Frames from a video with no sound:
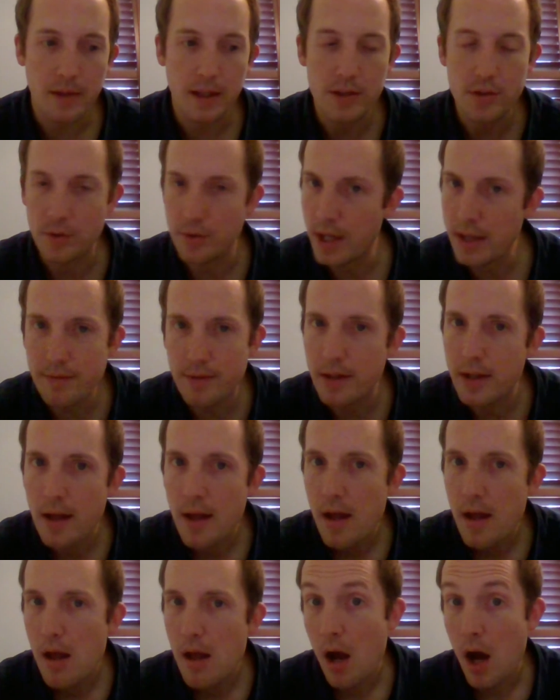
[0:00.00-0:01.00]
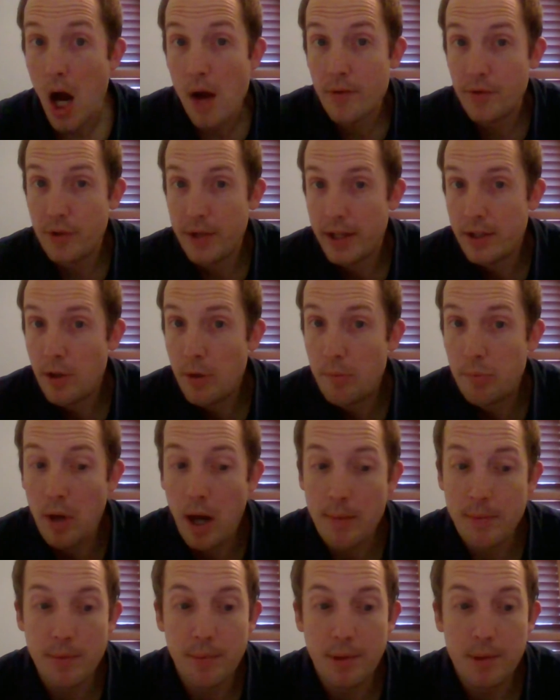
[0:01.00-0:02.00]
So David obviously had no
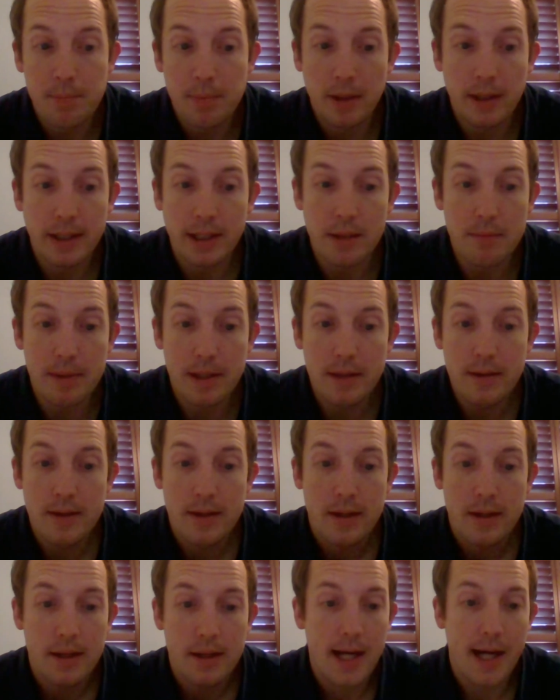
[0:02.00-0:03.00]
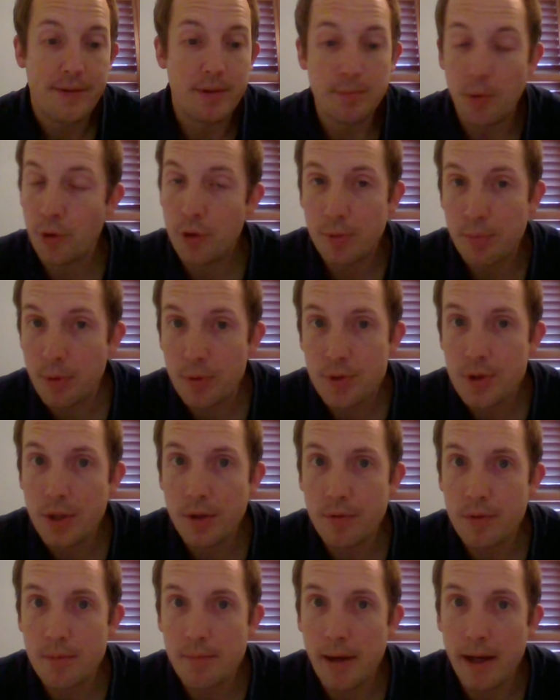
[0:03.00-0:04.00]
problem with polygamy, having multiple
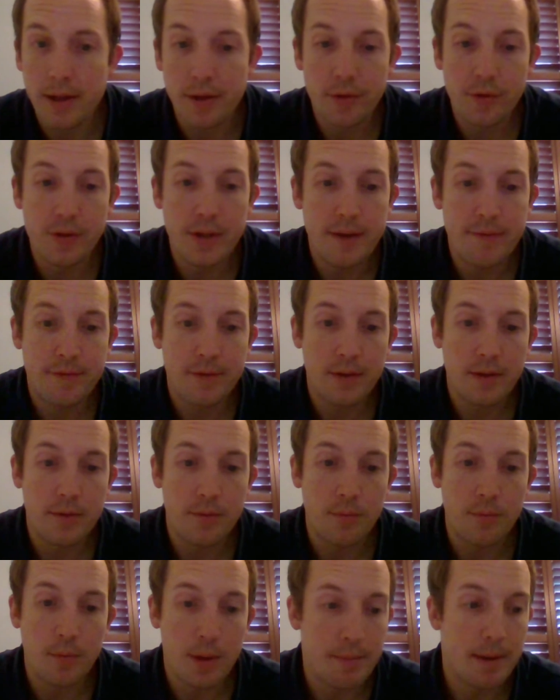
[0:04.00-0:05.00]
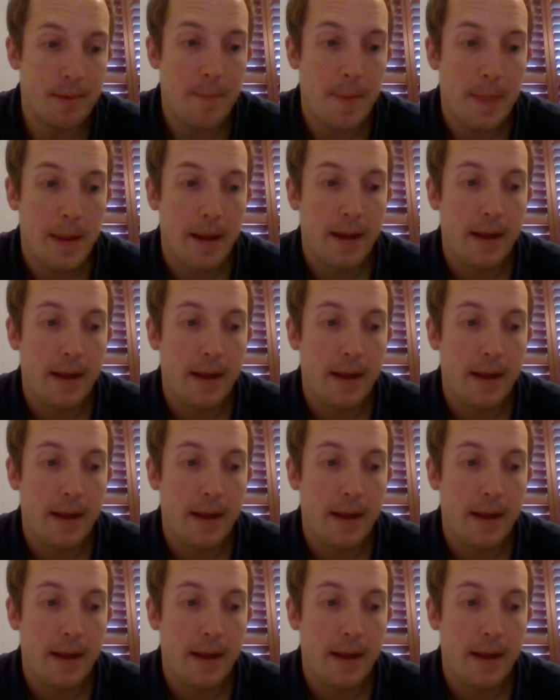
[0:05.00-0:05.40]
children by those different women.